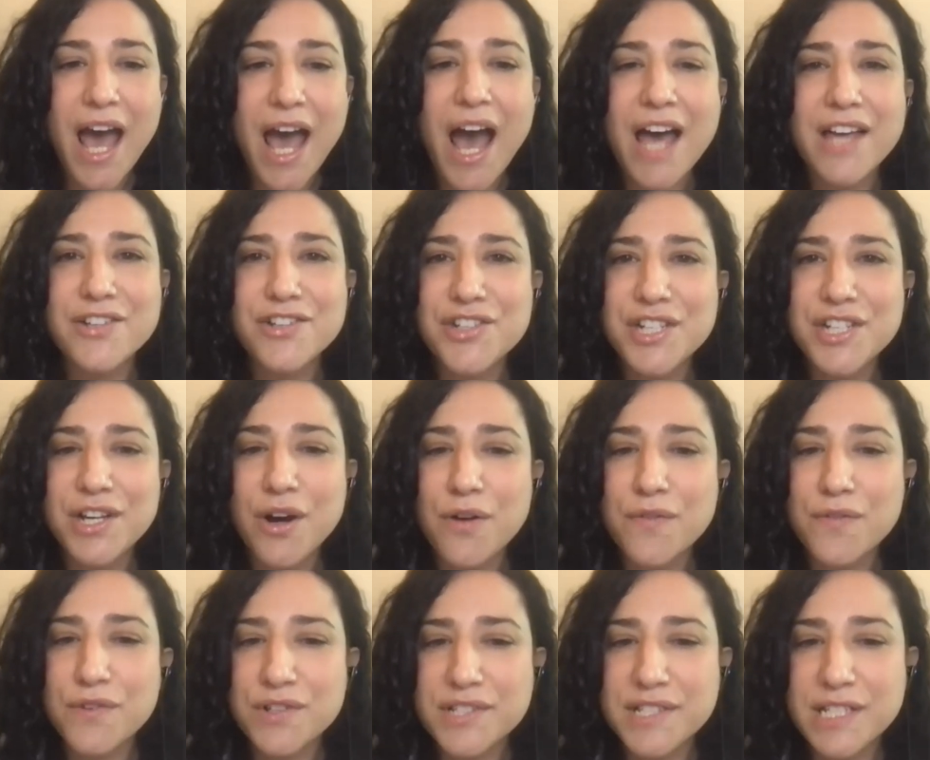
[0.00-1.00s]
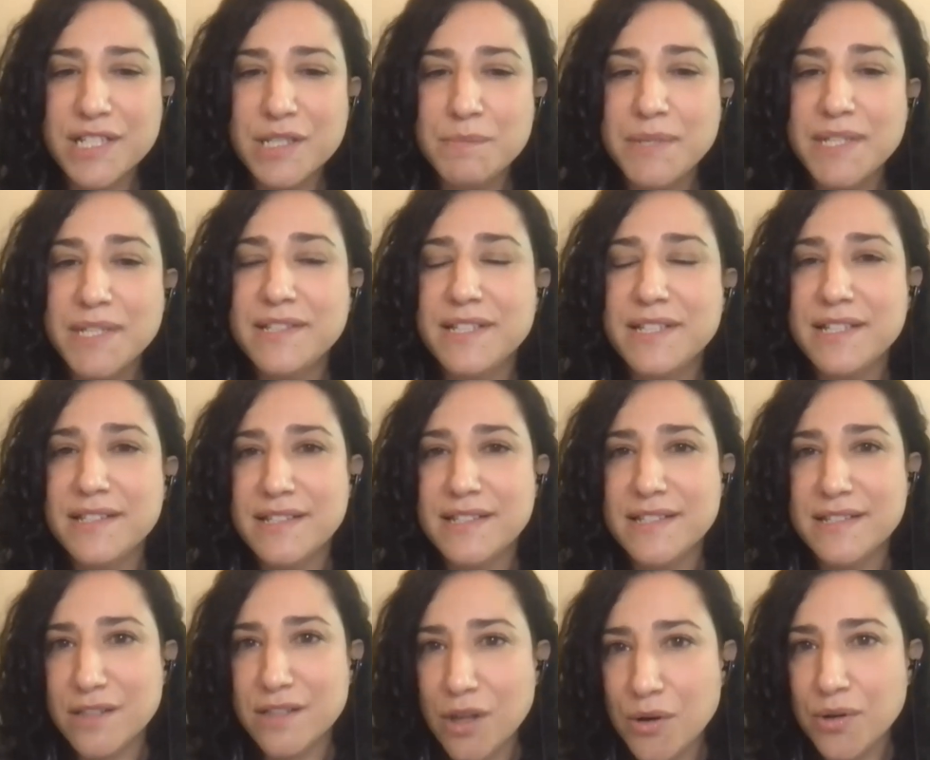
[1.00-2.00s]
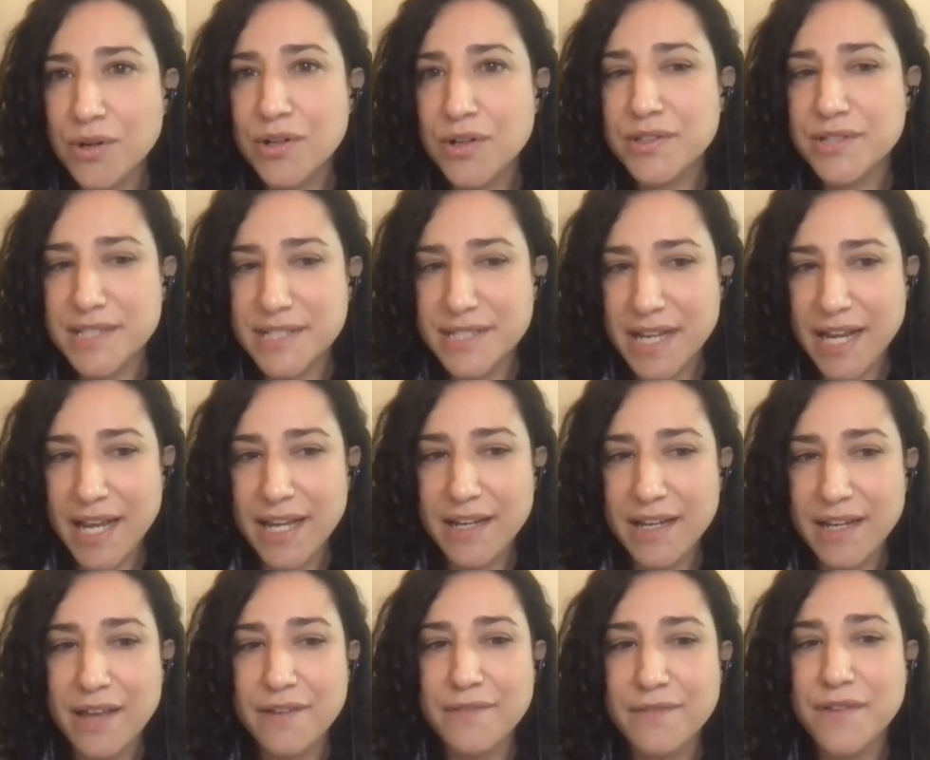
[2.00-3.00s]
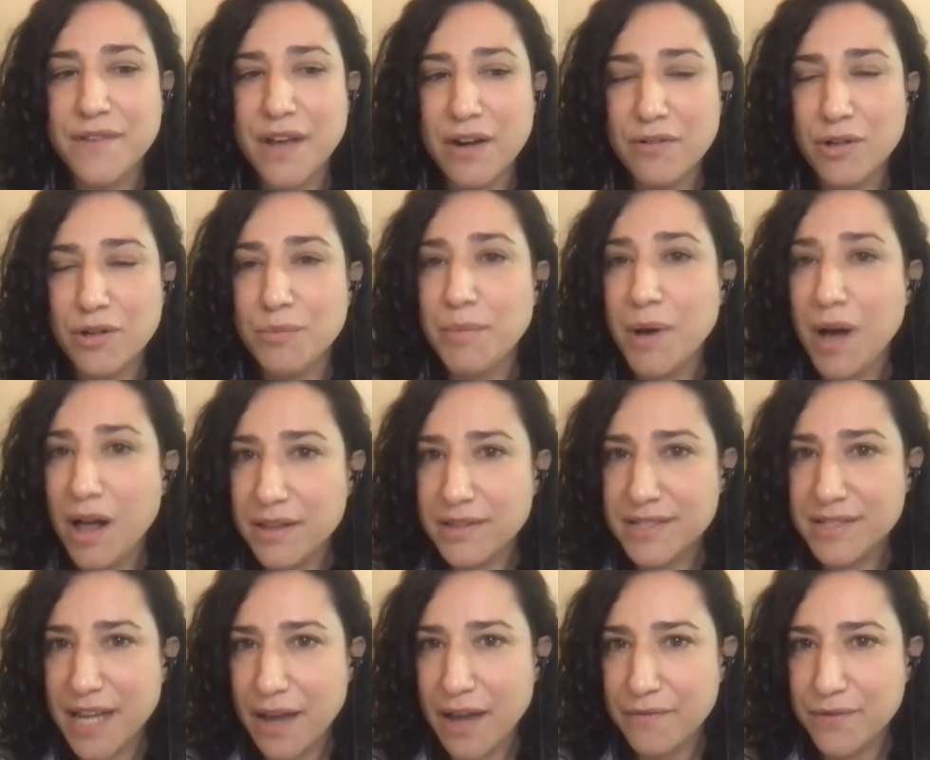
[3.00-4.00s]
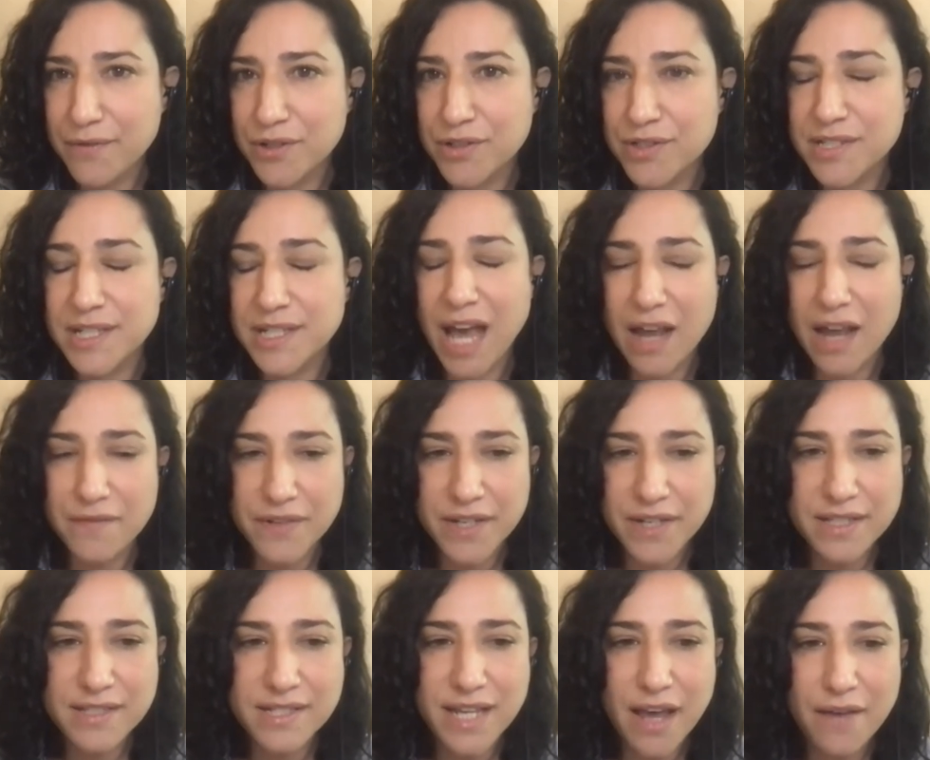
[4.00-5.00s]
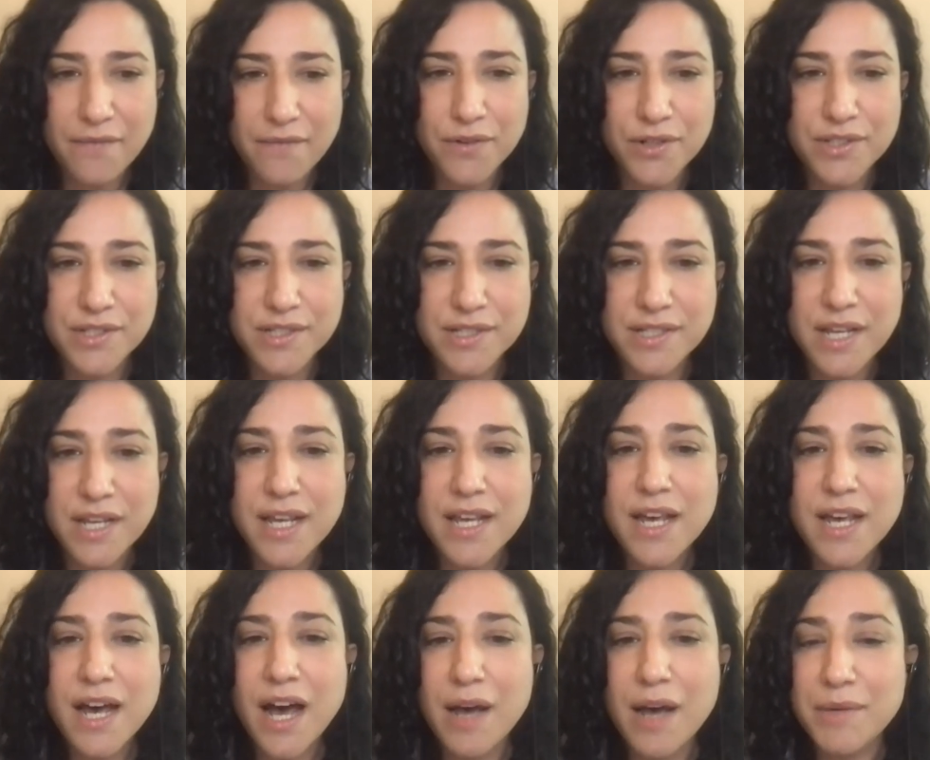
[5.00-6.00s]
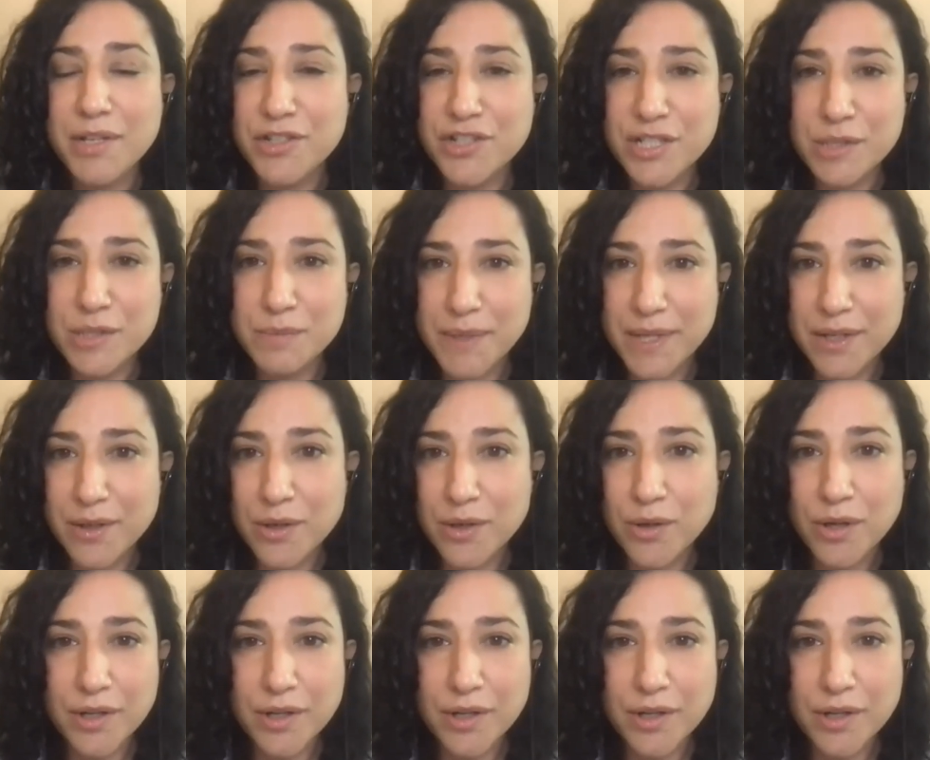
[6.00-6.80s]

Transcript: And she oversees PCDC's local, state, and federal policy efforts and advocacy efforts. And she's been